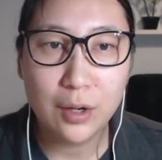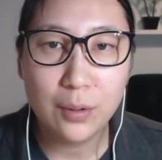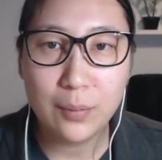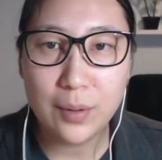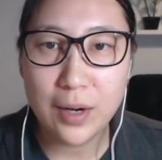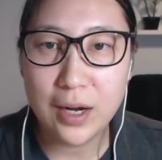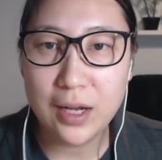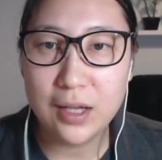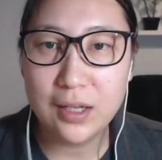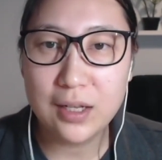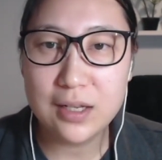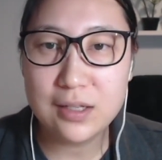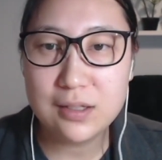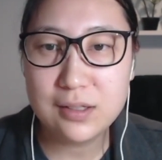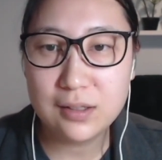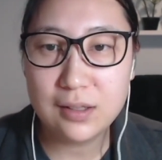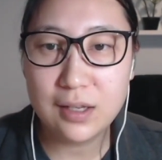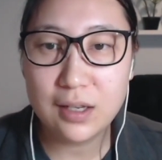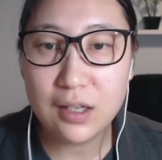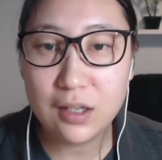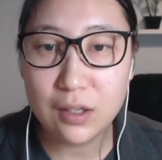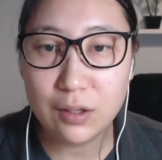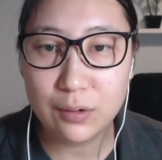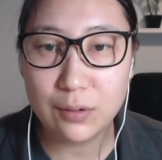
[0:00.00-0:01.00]
Right? Let's
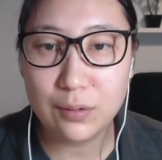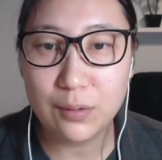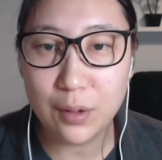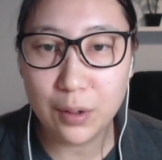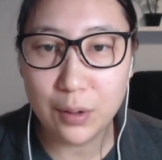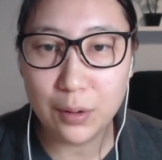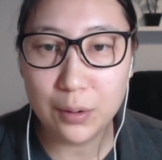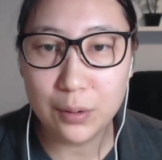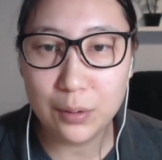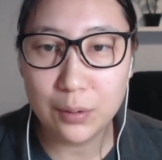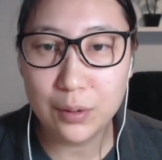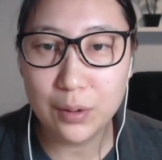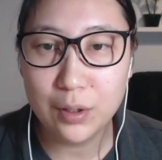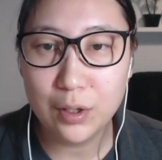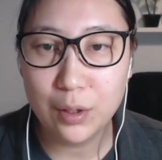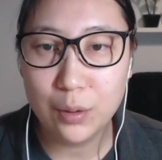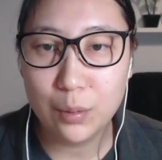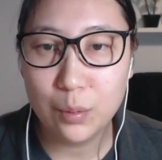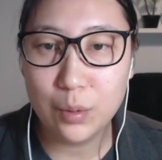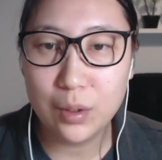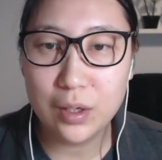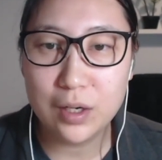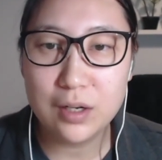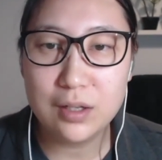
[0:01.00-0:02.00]
think through
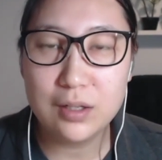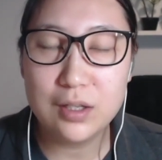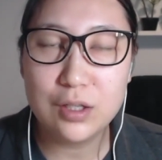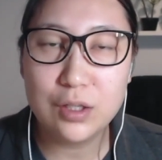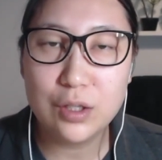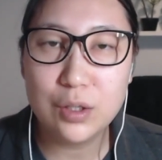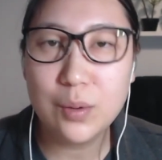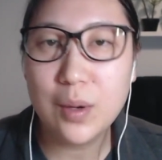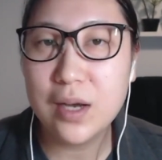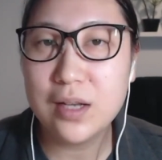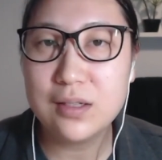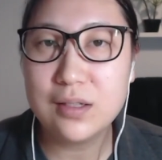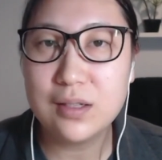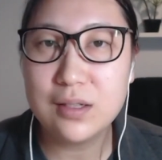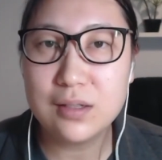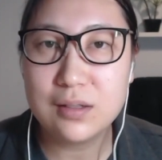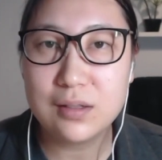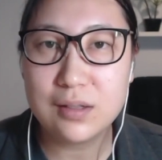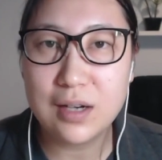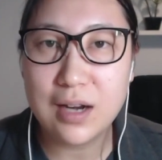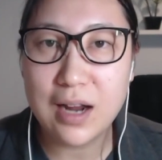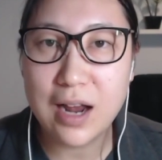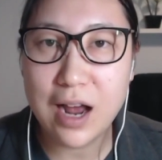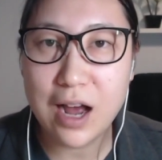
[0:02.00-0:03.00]
what are the new ideas
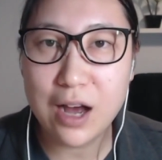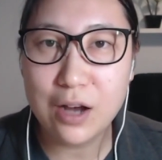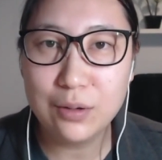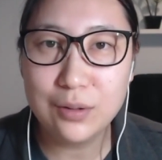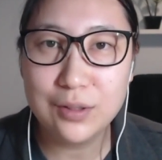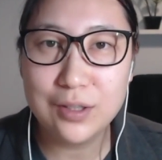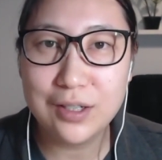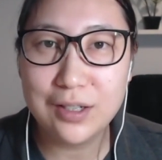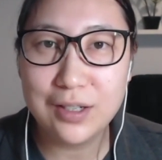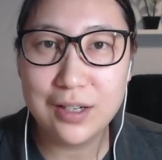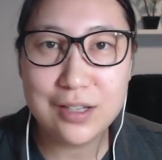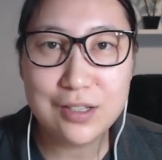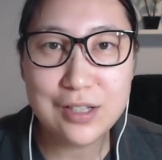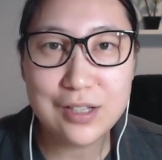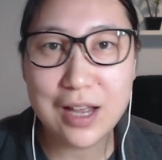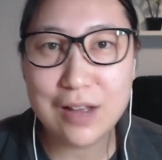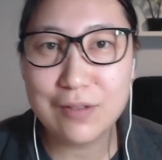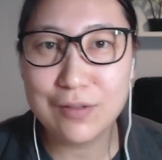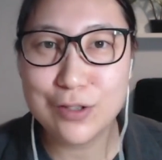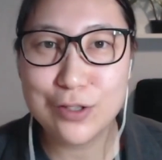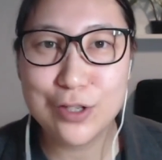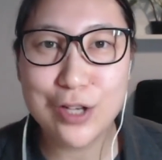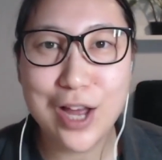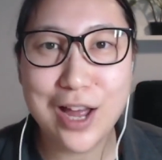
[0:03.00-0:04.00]
that are out there. Let's
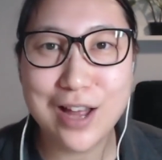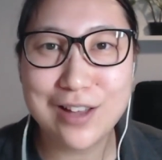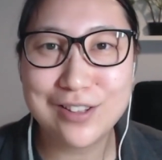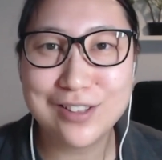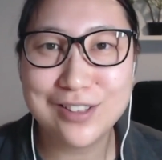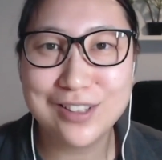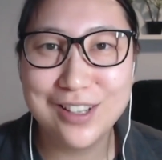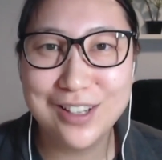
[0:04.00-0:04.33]
have a chat.